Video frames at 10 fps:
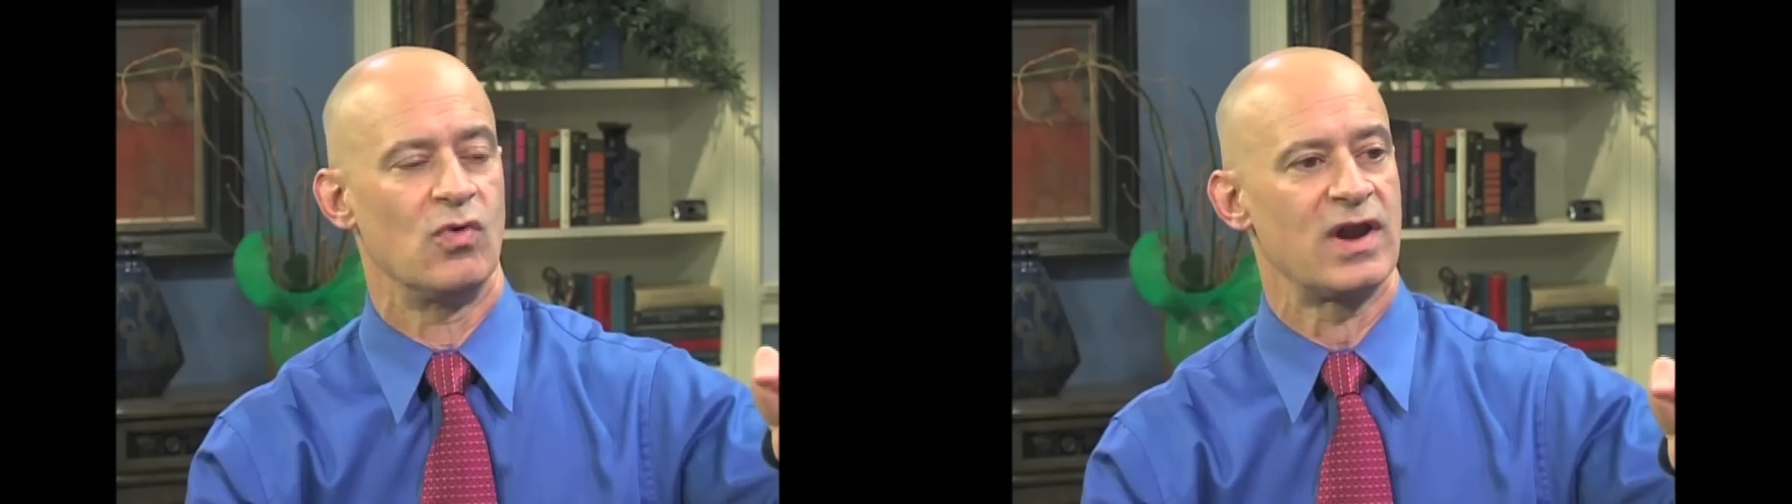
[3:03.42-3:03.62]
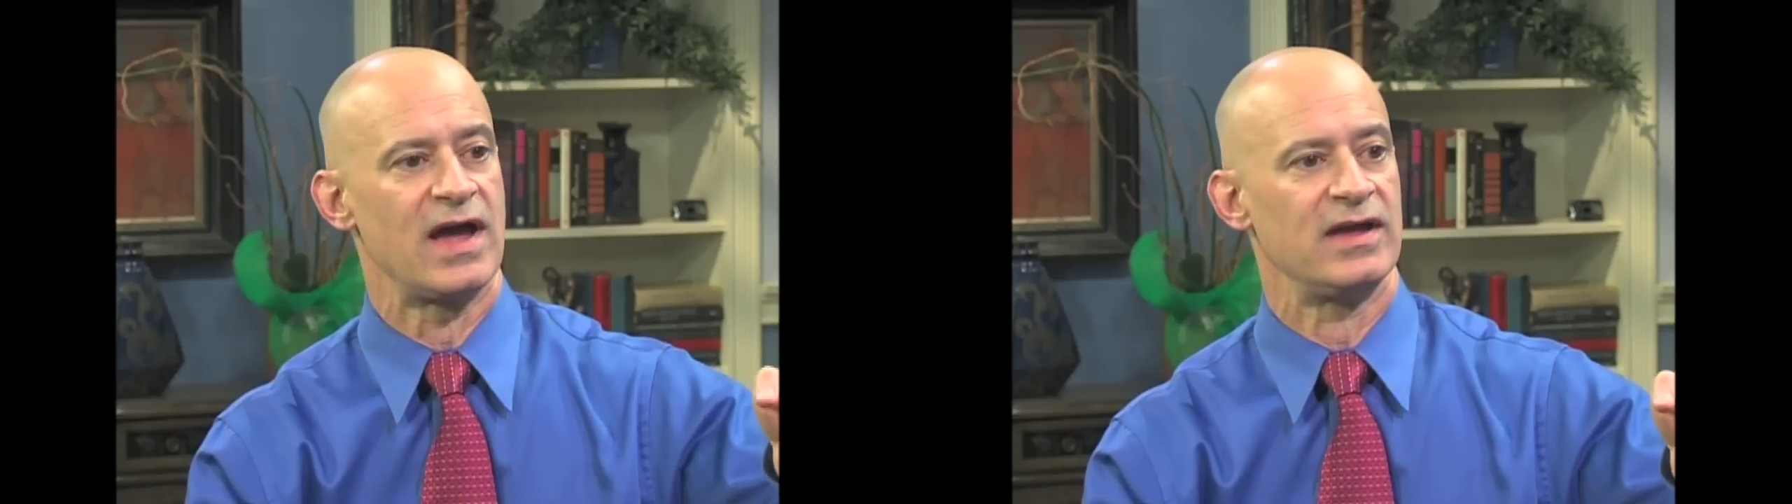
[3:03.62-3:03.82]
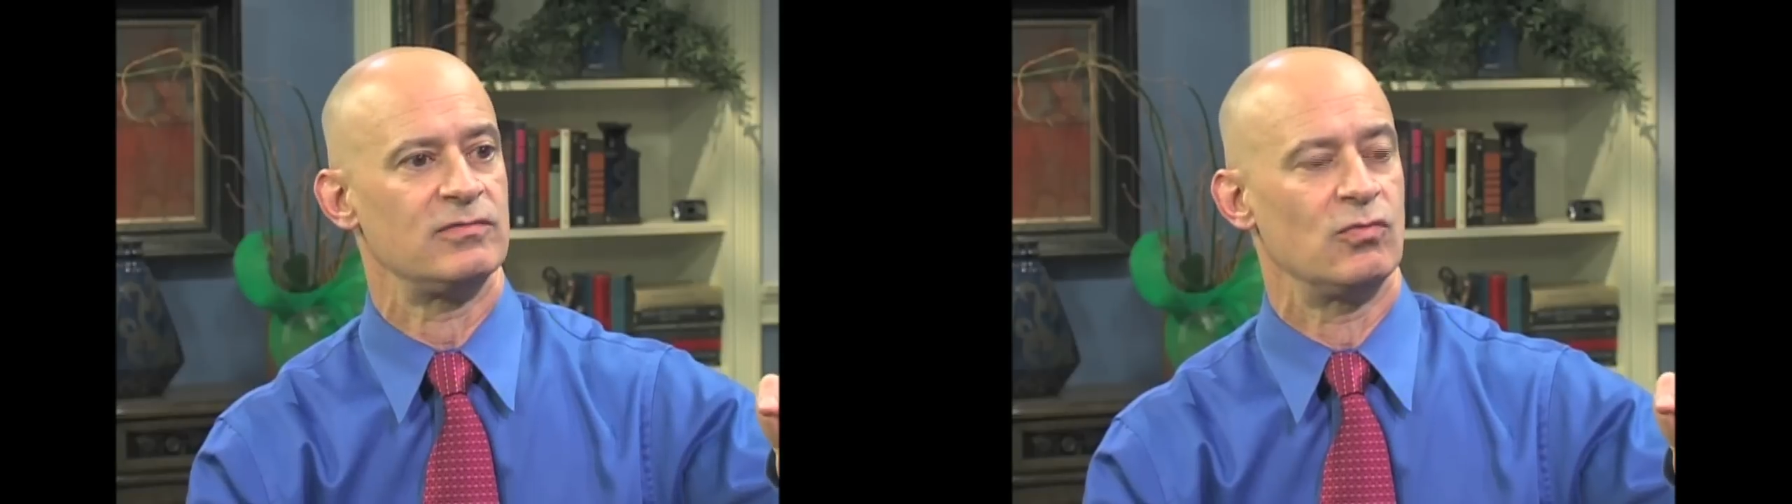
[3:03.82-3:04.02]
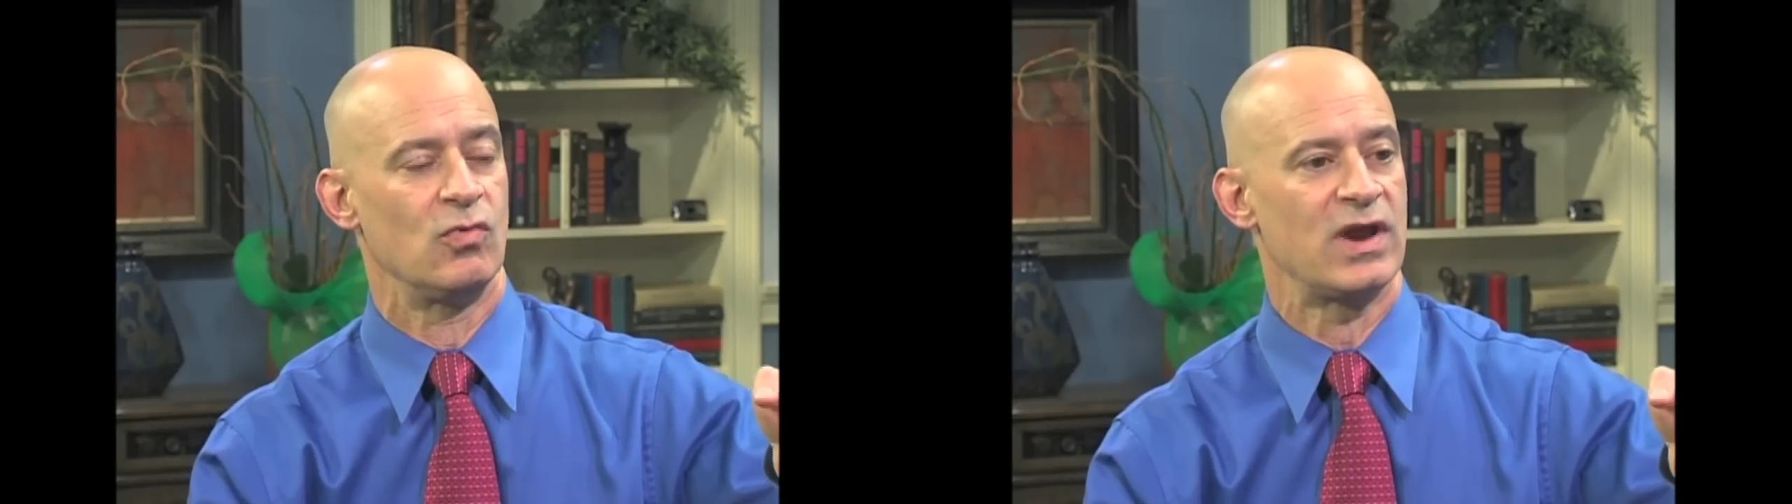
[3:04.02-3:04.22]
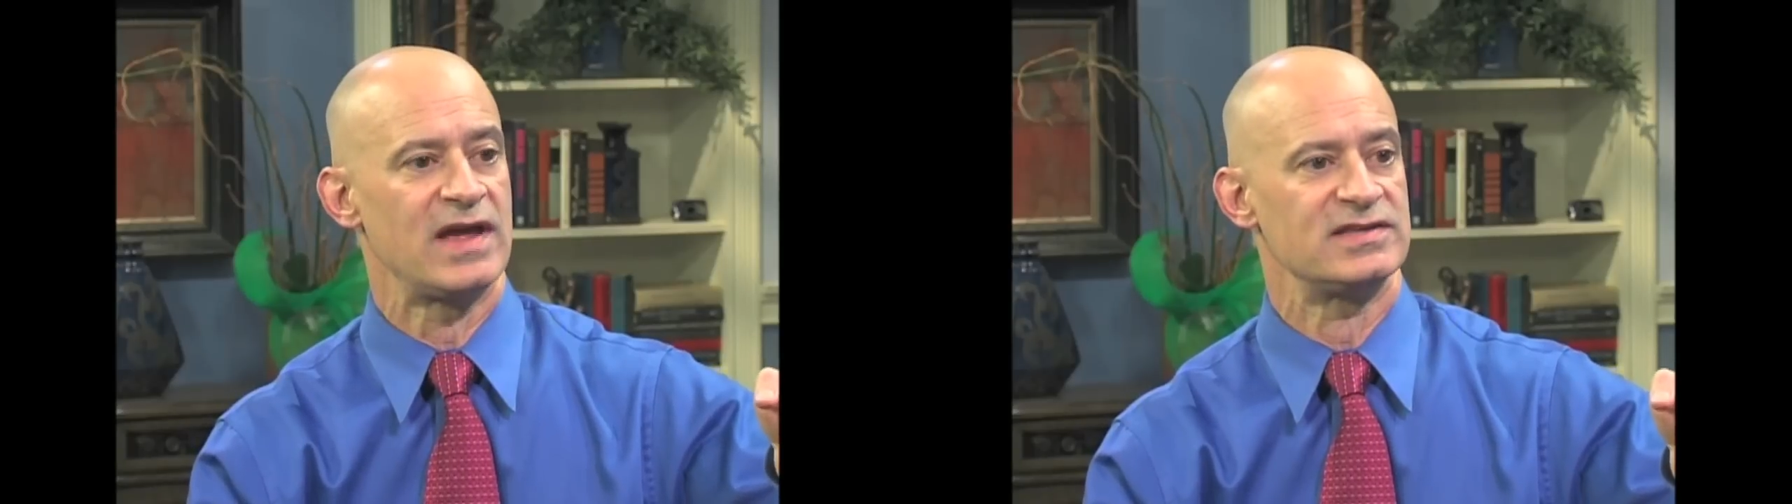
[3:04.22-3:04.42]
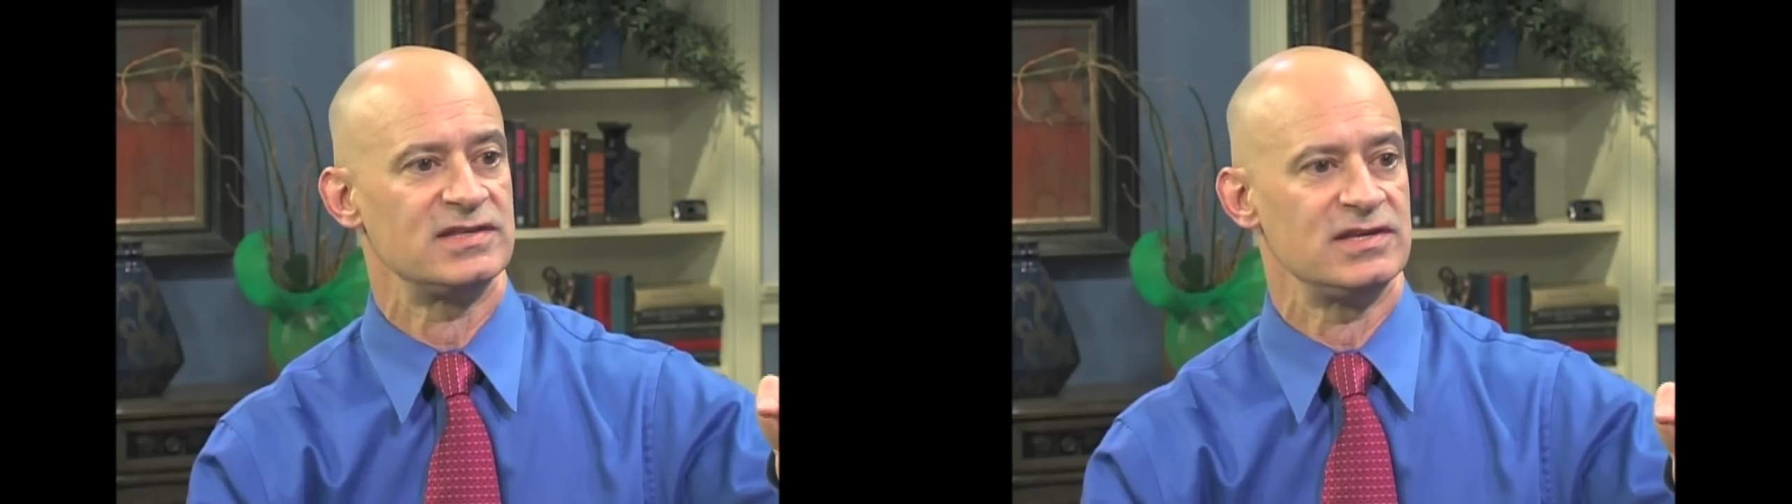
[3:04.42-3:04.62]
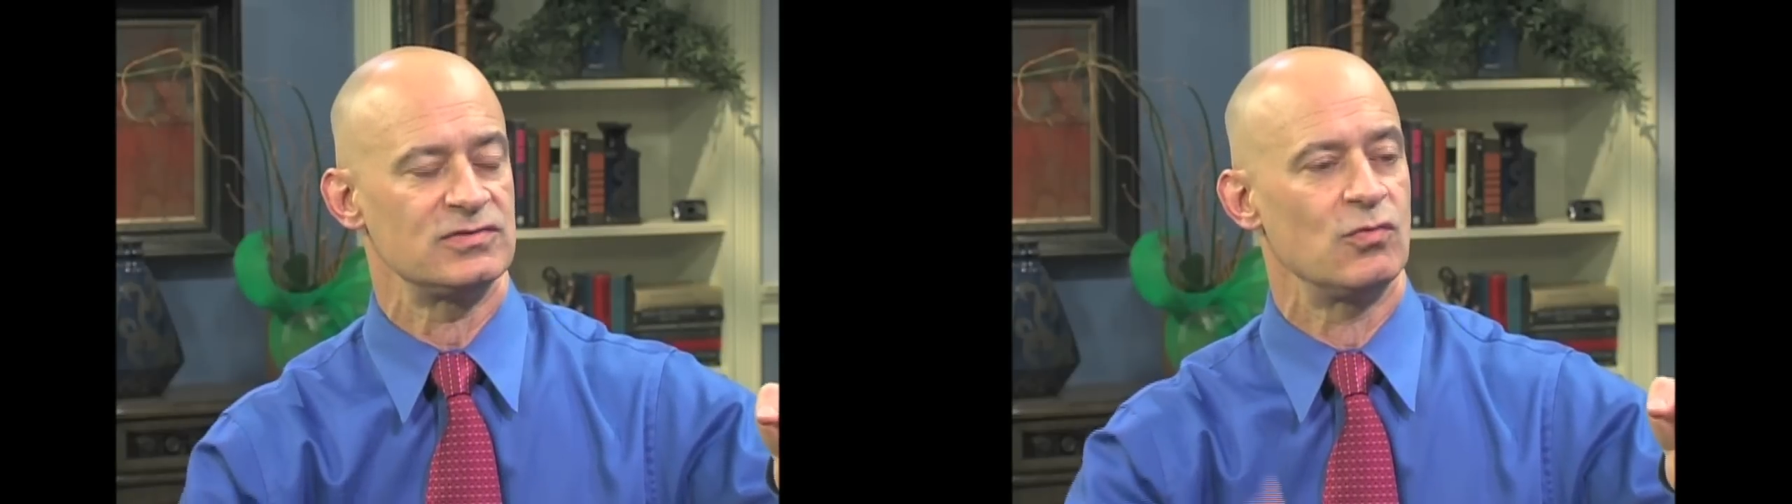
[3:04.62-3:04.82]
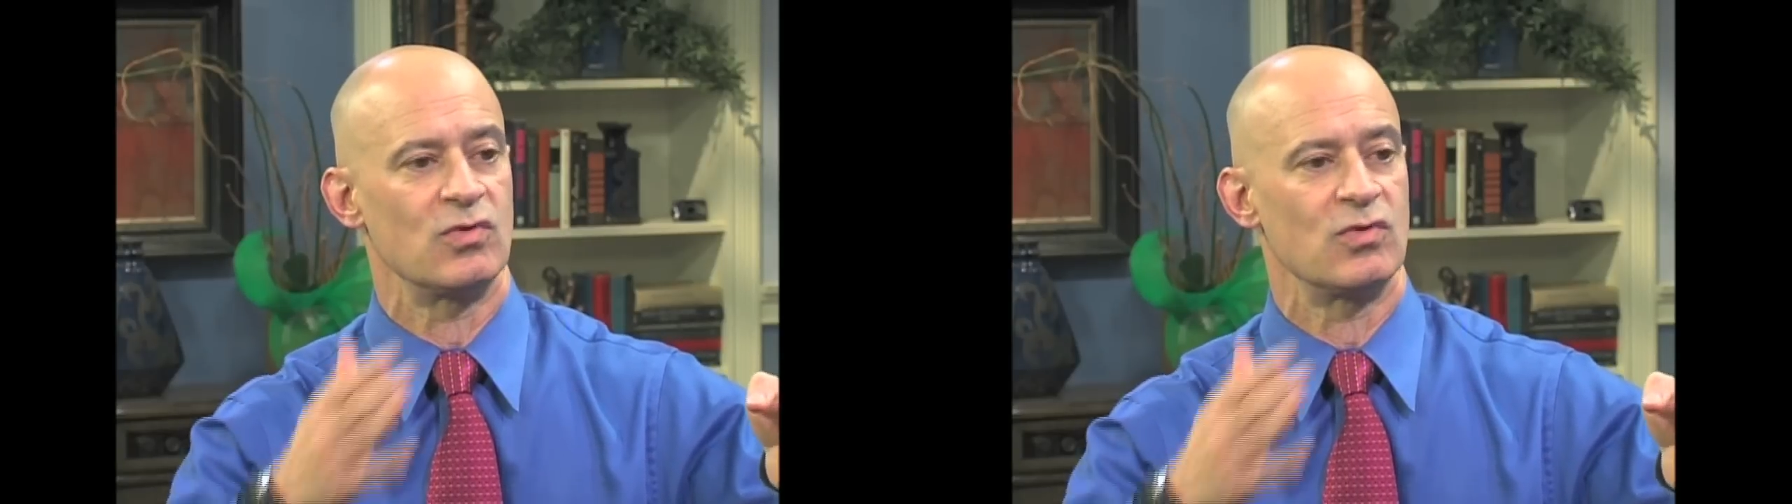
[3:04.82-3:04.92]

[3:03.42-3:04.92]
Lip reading: eye sees,